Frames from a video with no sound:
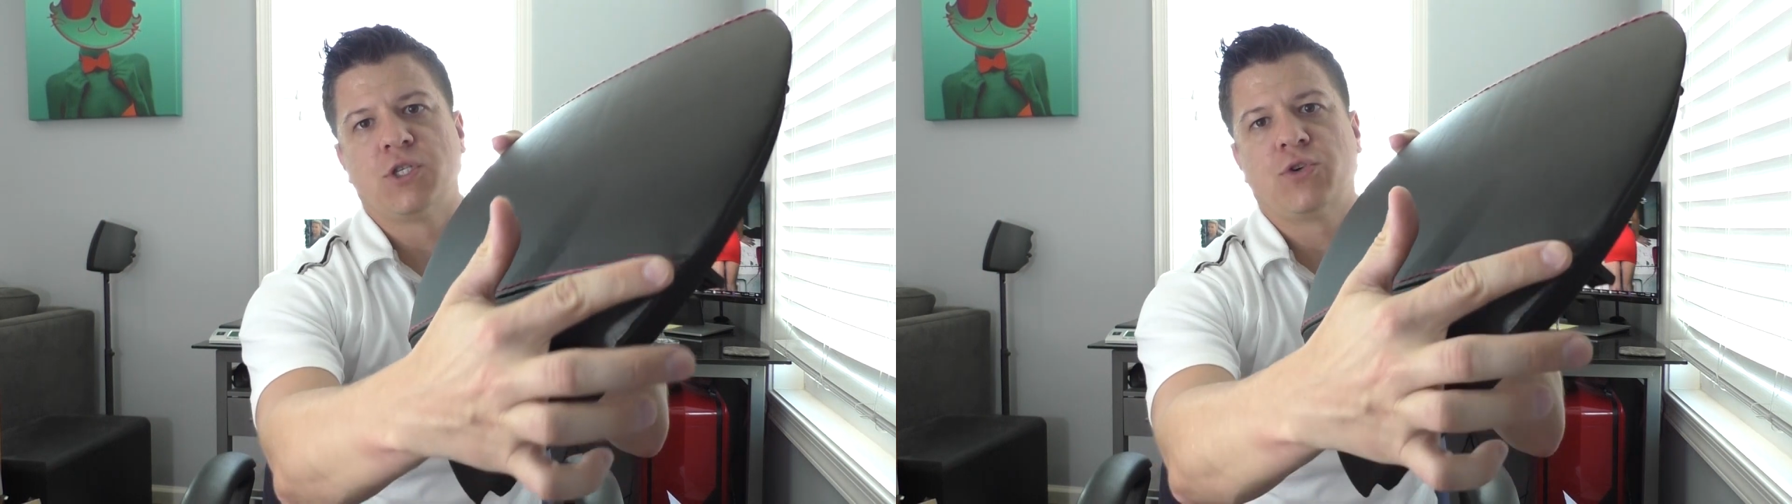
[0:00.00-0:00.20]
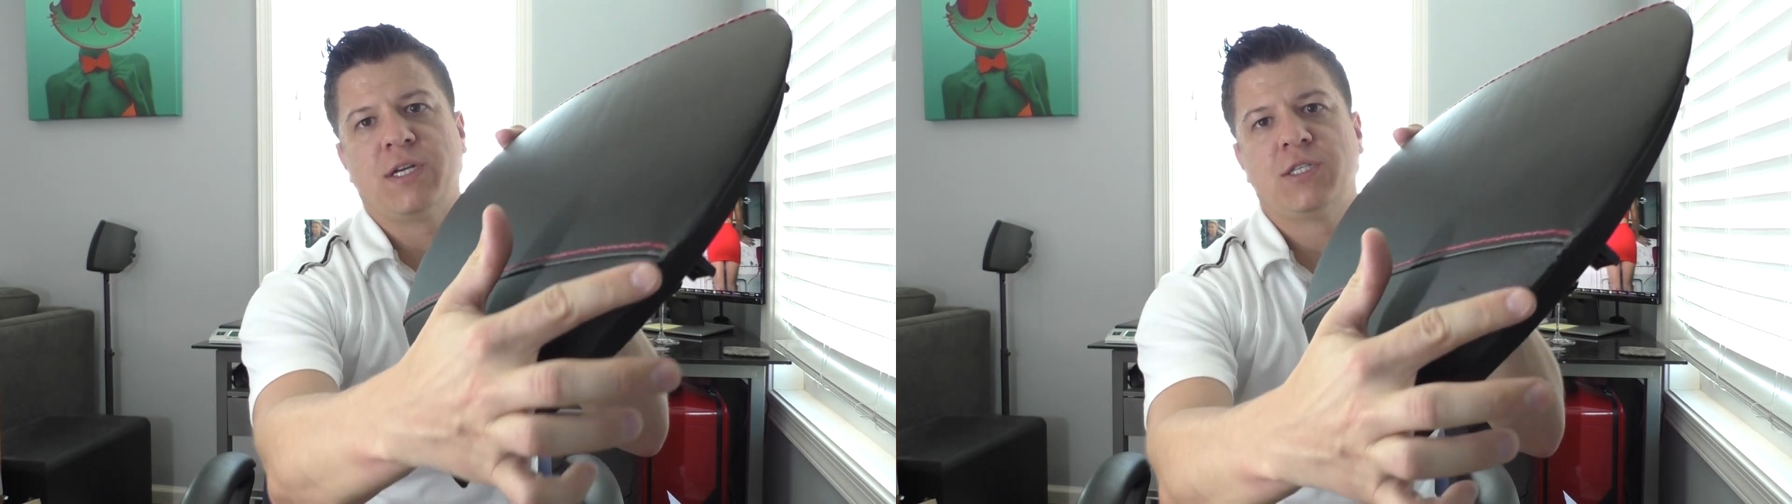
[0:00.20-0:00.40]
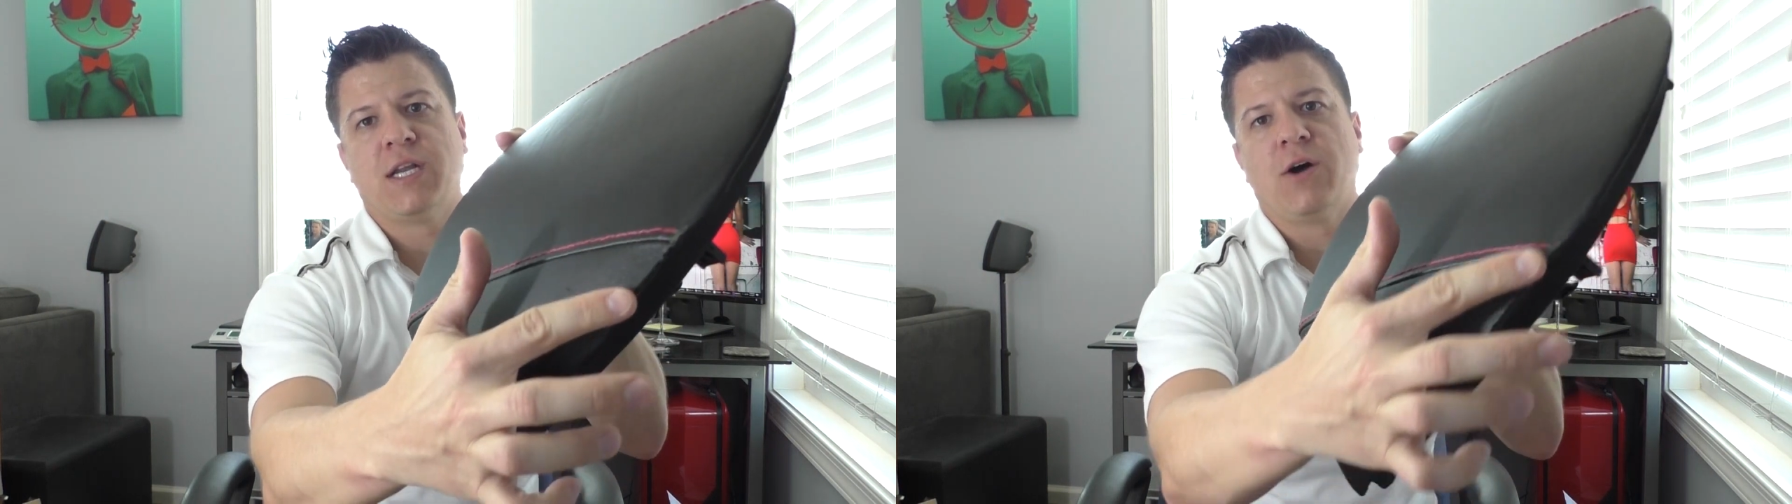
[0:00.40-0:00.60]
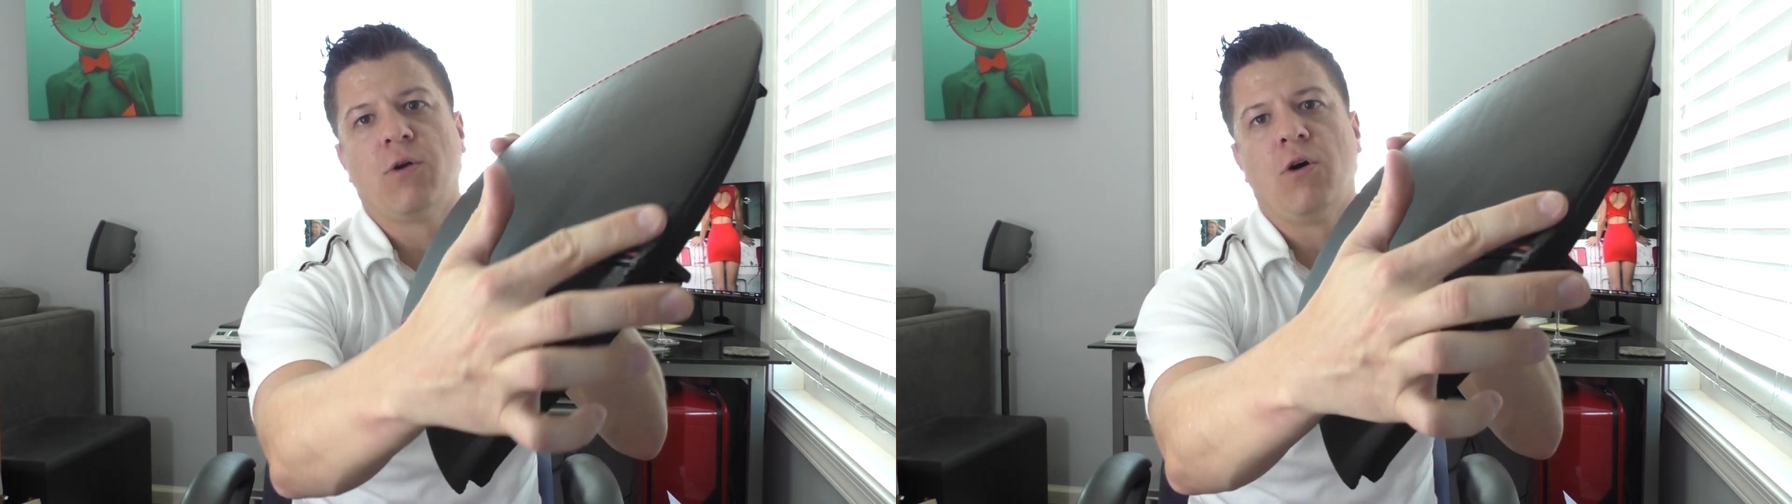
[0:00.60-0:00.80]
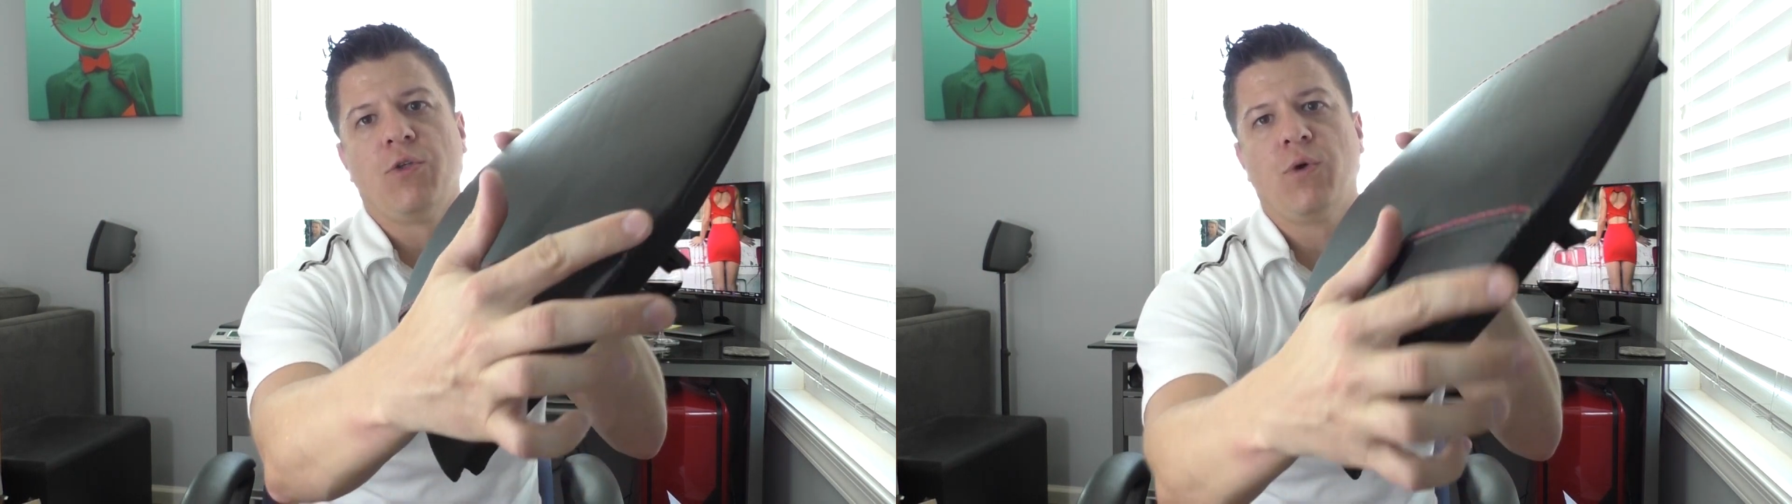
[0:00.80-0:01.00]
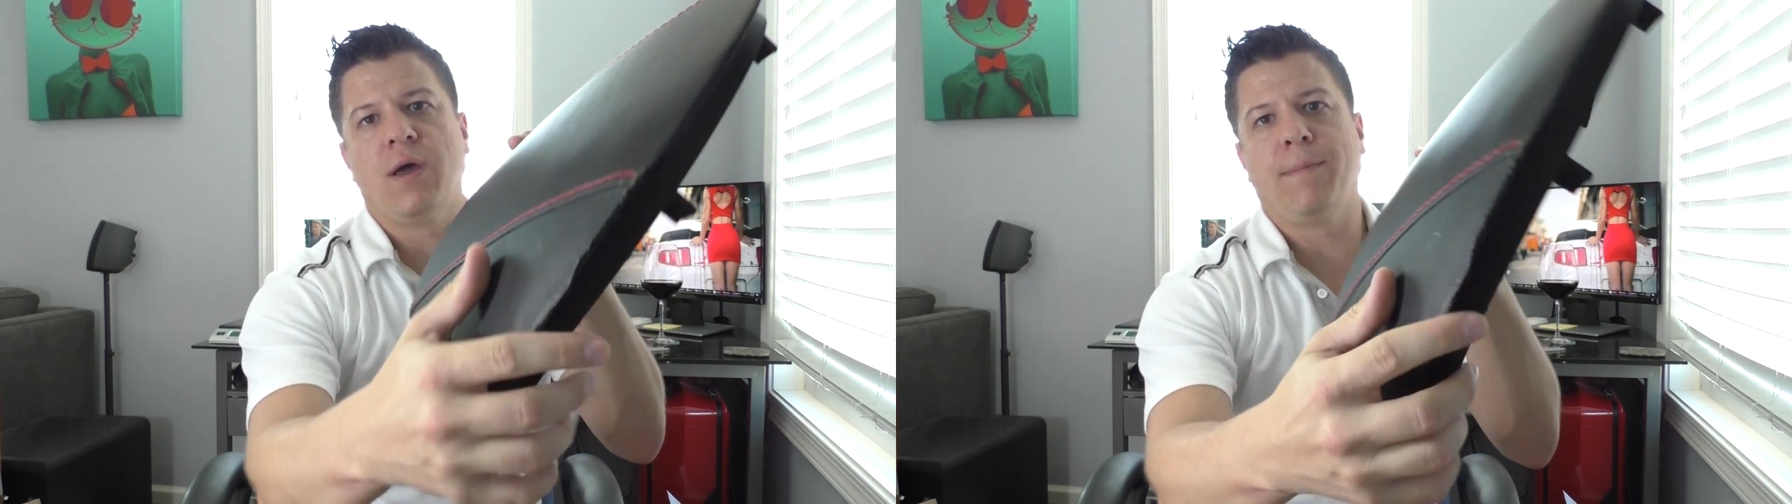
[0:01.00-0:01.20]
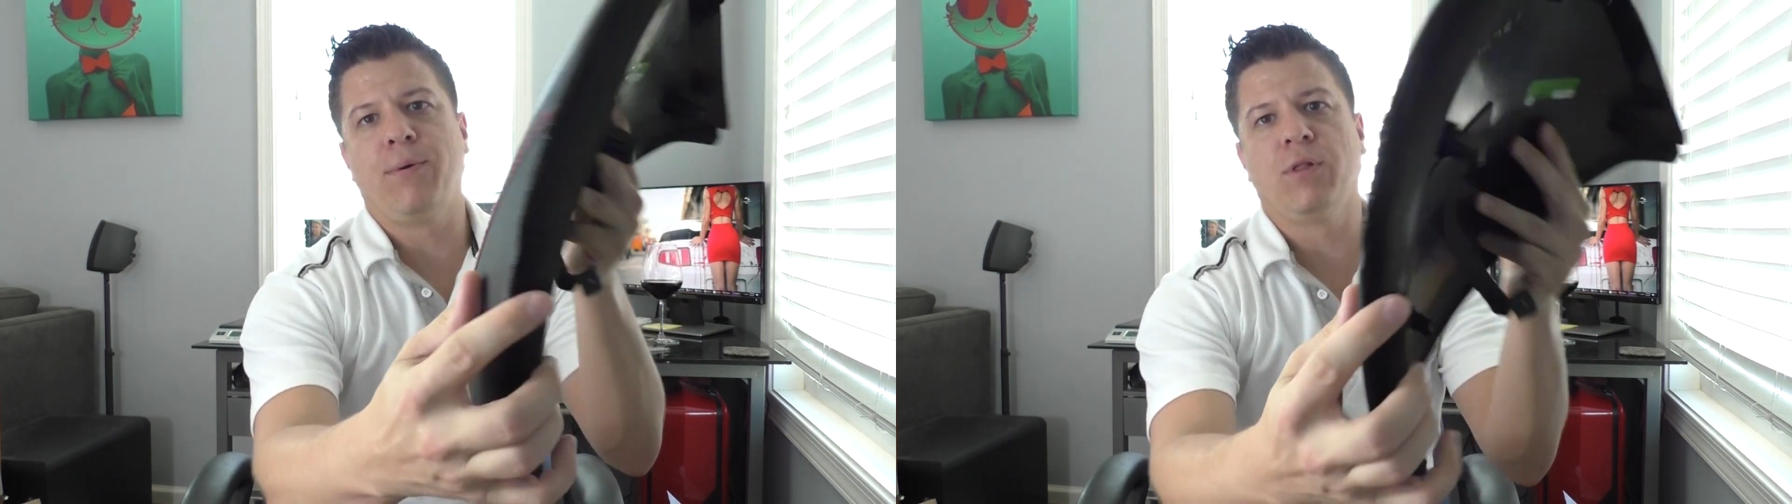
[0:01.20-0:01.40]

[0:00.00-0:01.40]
stretched out all the way,